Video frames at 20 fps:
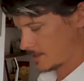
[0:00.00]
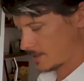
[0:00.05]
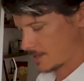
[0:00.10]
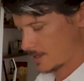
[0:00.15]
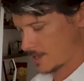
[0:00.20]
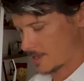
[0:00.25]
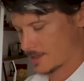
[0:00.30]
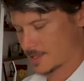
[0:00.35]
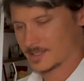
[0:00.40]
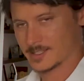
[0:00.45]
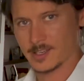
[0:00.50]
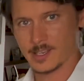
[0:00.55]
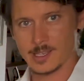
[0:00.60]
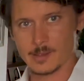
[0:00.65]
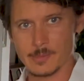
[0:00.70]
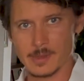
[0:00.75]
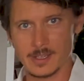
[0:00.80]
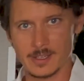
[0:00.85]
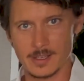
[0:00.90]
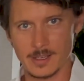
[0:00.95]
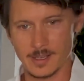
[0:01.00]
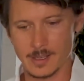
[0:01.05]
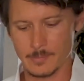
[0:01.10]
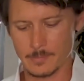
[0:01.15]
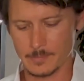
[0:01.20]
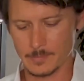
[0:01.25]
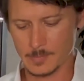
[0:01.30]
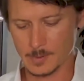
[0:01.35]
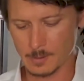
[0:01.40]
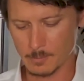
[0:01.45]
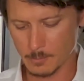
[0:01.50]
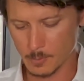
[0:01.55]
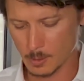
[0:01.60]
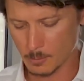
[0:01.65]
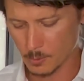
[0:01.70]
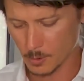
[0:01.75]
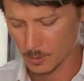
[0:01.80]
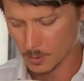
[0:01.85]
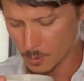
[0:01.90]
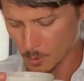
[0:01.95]
And that's how you make bone
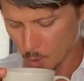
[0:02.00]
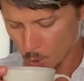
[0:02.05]
broth.